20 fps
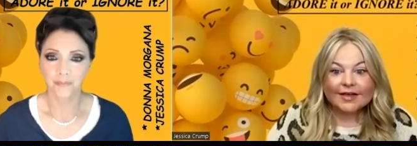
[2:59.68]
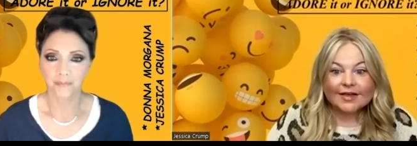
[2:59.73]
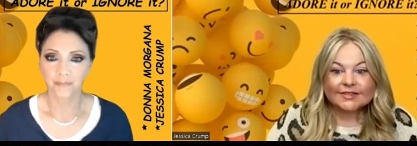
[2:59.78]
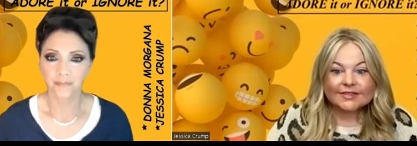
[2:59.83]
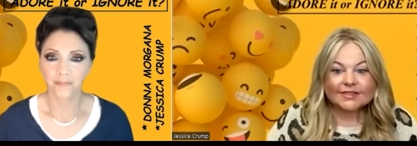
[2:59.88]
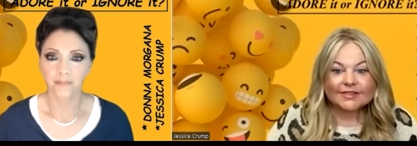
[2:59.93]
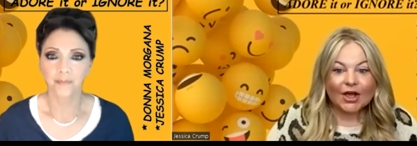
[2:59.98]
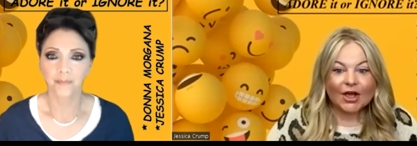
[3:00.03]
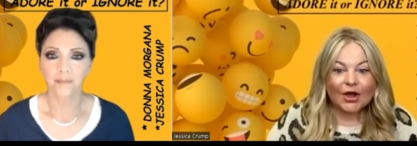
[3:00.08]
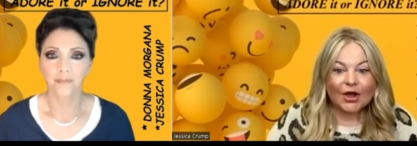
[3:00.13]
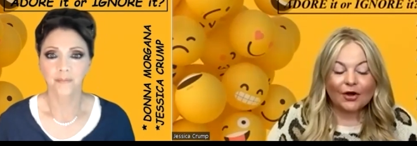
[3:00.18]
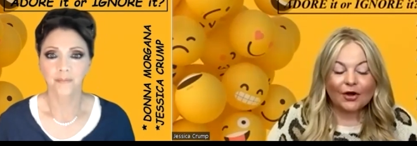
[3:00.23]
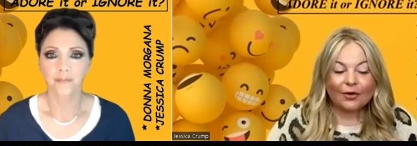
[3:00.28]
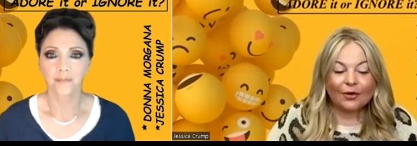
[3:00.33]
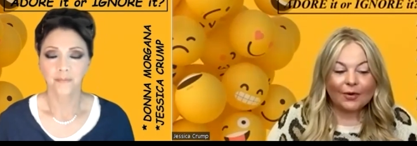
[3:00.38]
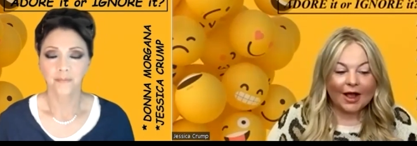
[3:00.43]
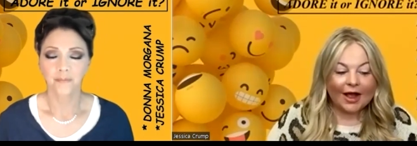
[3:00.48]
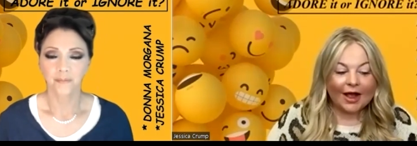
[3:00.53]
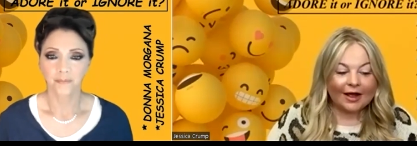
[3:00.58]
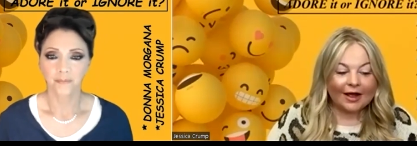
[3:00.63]

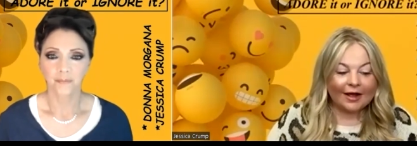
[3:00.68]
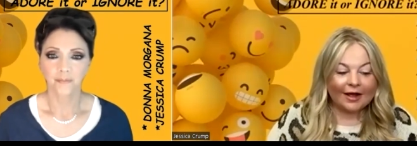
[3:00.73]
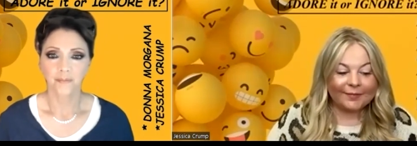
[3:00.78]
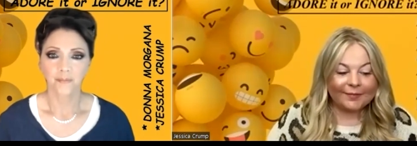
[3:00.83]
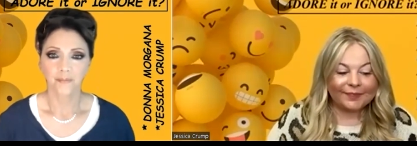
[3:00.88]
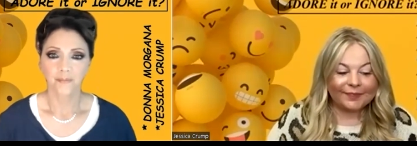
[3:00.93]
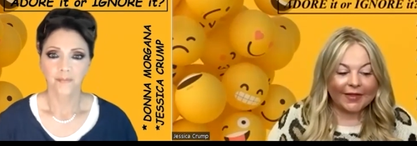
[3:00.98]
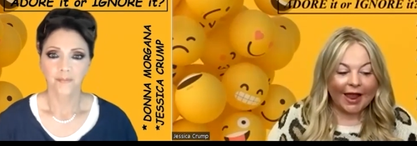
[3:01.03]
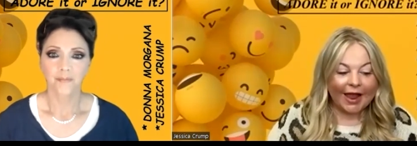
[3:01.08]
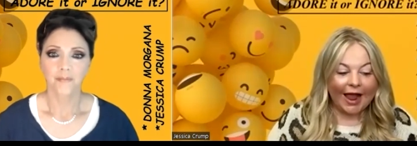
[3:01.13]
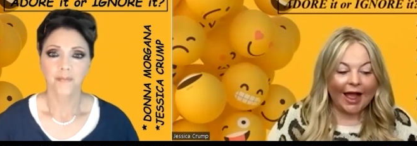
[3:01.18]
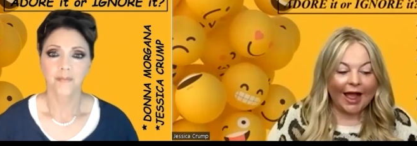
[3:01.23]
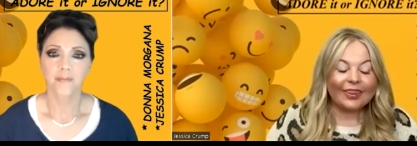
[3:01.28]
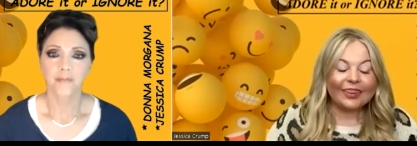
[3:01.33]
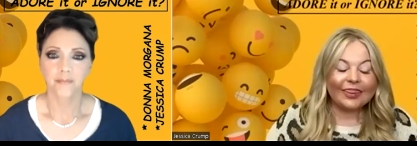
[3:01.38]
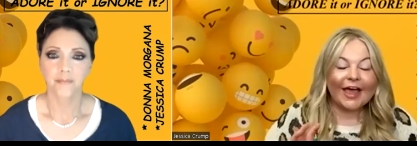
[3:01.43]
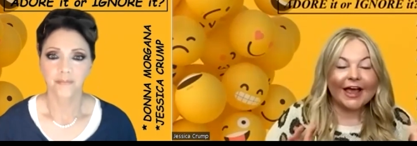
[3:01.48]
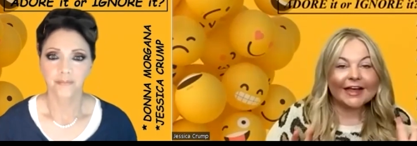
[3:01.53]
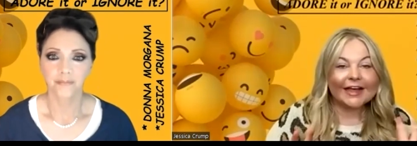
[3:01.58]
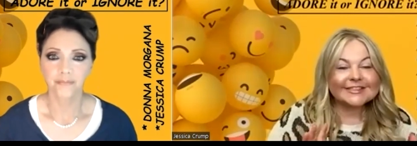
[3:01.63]
Speaker 1: so um,
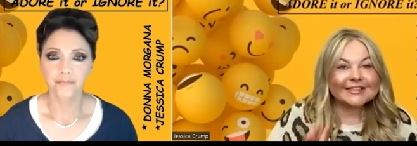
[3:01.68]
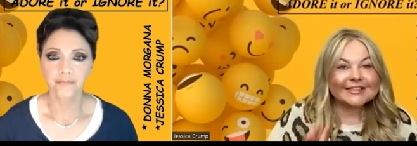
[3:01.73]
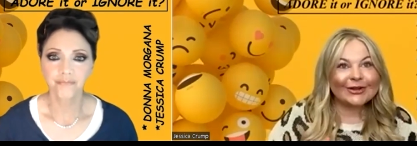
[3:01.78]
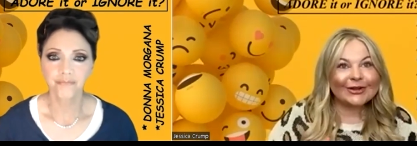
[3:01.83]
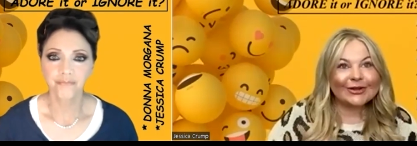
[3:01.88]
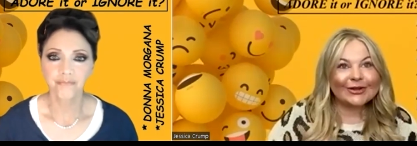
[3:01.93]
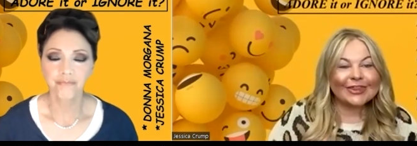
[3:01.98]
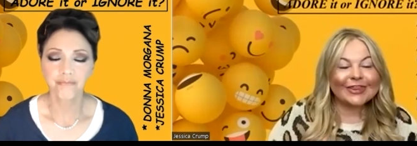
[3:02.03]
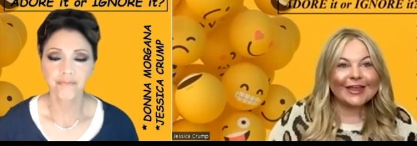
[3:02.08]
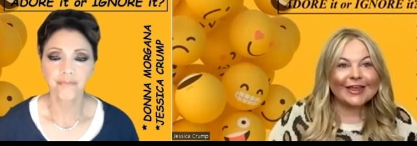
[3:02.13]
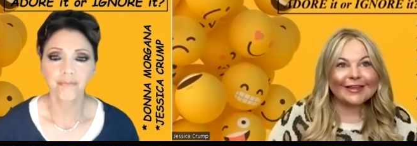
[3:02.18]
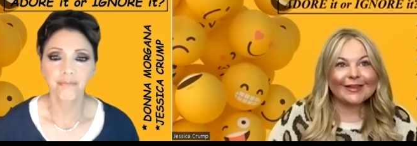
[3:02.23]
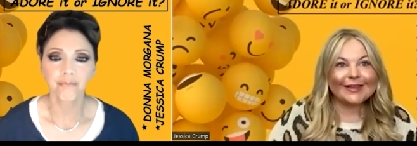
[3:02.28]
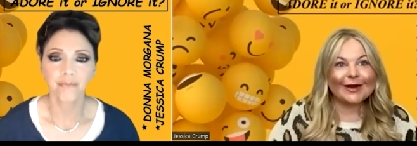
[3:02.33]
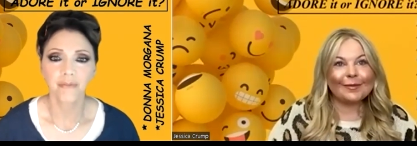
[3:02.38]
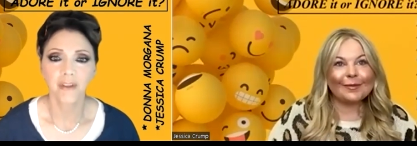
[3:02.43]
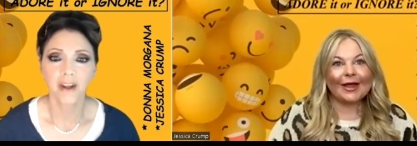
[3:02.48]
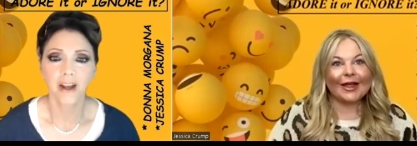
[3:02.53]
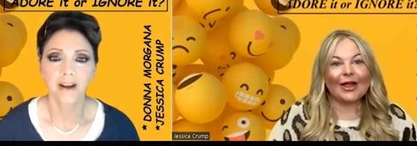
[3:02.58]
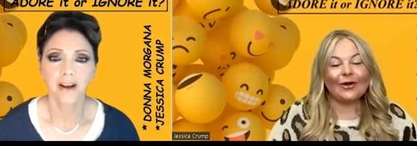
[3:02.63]
that's the only thing that
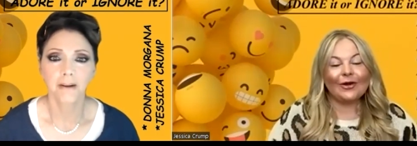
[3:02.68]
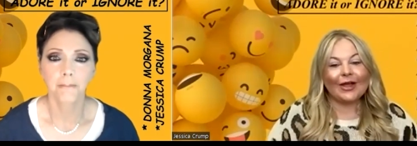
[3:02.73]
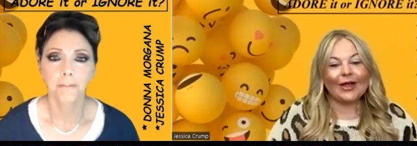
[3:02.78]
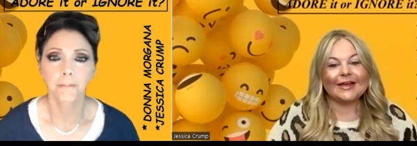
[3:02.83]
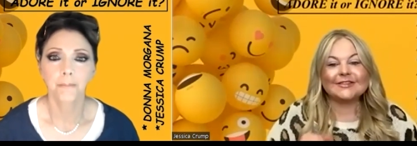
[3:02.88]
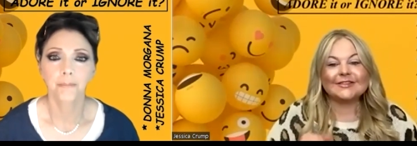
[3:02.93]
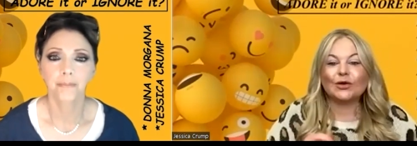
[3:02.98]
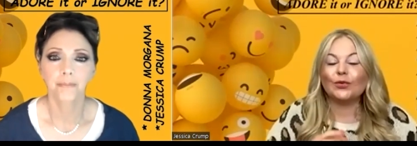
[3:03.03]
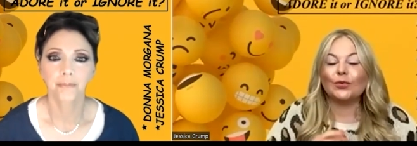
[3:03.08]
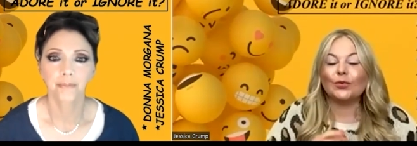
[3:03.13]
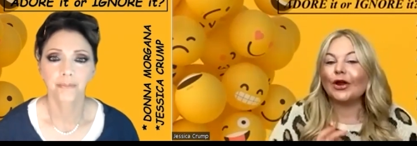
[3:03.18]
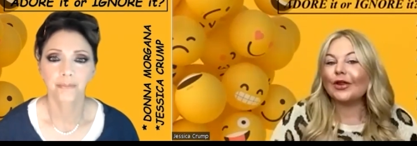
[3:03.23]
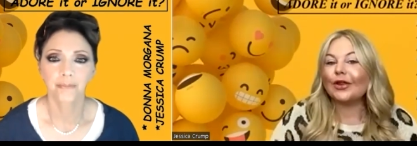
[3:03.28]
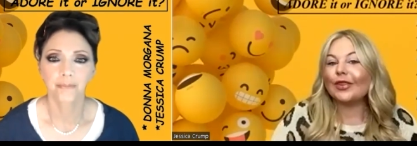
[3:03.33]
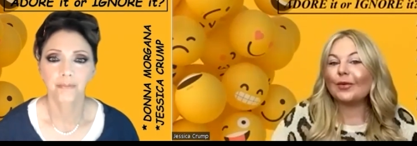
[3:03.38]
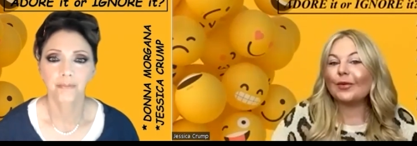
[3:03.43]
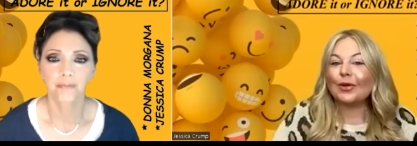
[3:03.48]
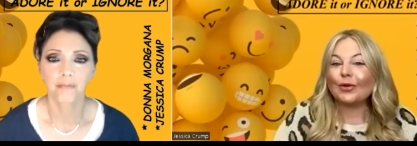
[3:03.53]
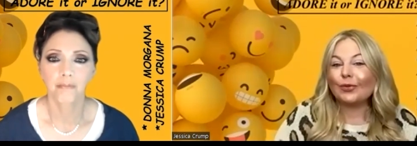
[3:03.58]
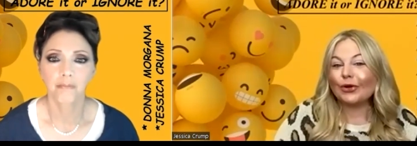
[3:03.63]
I'm like, okay, so what
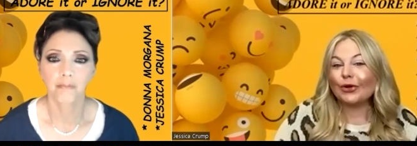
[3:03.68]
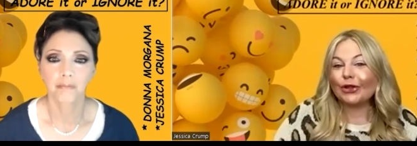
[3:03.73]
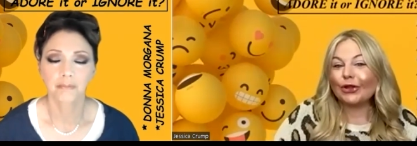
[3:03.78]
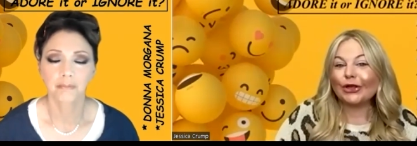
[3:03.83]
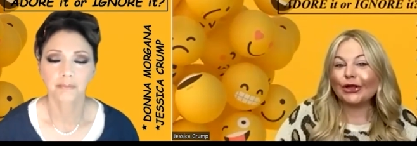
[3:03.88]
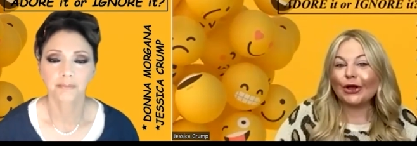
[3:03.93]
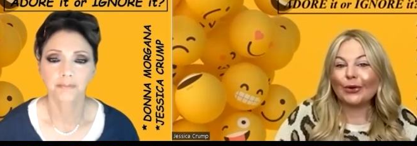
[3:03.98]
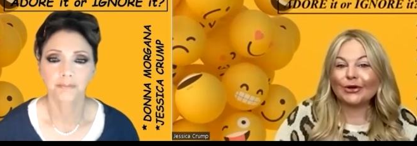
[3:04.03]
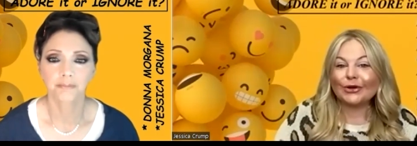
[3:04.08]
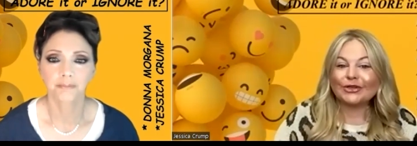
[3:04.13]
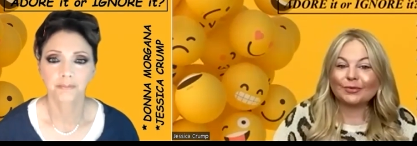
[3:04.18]
are we really going